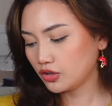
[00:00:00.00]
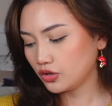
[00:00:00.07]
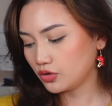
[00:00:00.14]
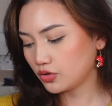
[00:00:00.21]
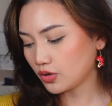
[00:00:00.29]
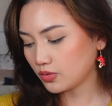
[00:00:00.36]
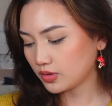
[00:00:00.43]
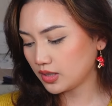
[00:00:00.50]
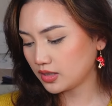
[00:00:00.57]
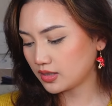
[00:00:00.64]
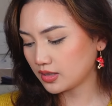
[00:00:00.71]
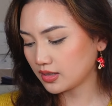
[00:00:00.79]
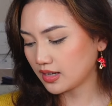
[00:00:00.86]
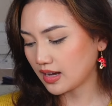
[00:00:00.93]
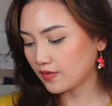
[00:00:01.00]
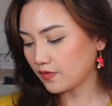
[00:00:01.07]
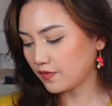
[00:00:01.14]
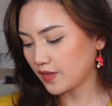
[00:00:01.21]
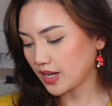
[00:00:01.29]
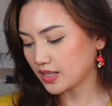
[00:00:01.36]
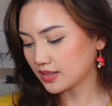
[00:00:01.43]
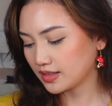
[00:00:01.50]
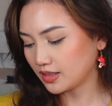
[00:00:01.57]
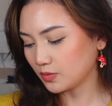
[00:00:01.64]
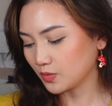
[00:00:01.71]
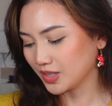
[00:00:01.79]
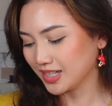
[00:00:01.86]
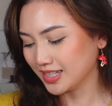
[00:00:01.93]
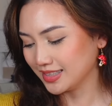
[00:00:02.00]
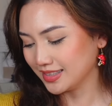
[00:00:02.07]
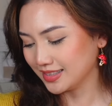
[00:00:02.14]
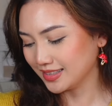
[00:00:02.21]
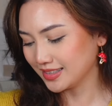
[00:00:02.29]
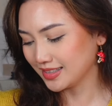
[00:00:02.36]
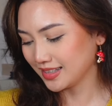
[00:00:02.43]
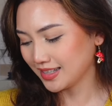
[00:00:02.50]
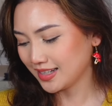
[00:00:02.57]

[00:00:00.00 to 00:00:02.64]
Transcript: You don't need to get fancy ones